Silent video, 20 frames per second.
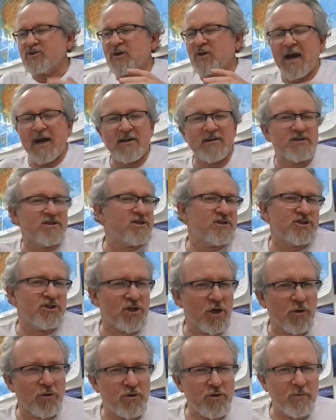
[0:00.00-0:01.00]
So how does this
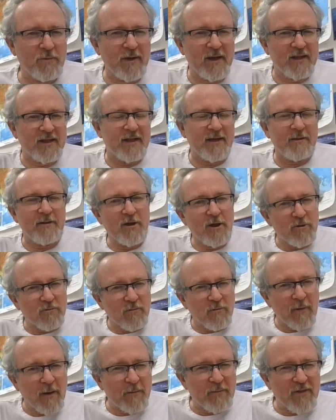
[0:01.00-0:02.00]
show humidity?
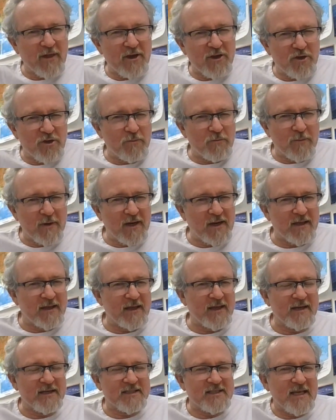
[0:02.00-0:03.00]
Remember that
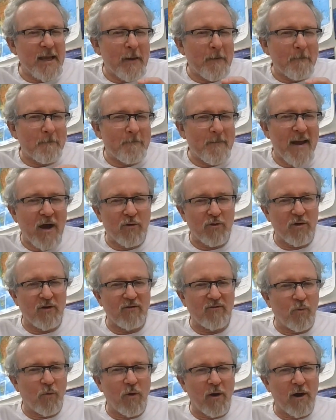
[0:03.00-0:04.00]
humidity is the amount of